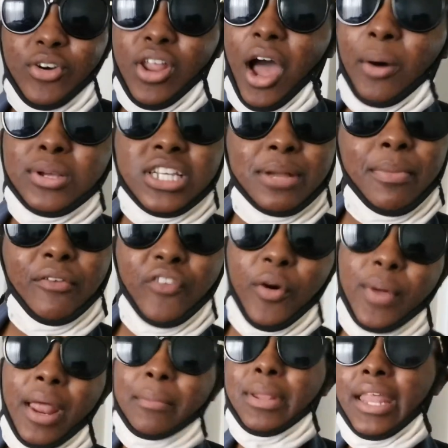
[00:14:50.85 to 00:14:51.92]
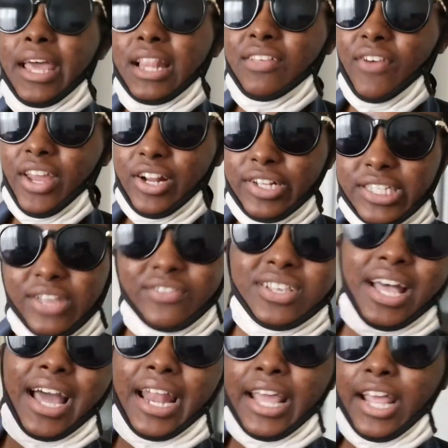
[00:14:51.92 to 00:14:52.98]
I always check my phone when I'm in the elevator and stuff, because I
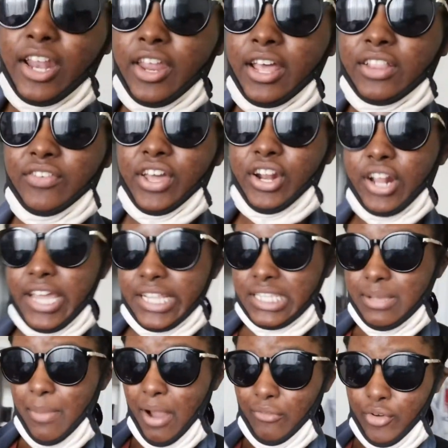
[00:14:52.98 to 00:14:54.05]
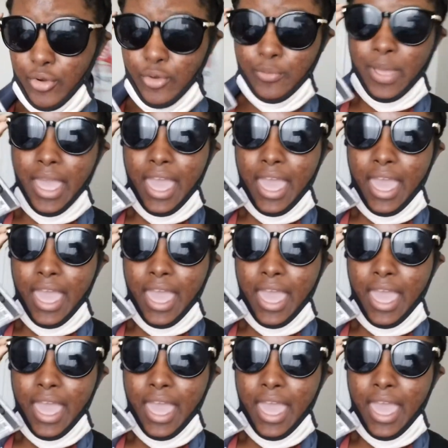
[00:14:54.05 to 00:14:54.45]
gotta get in the elevator to get to my room.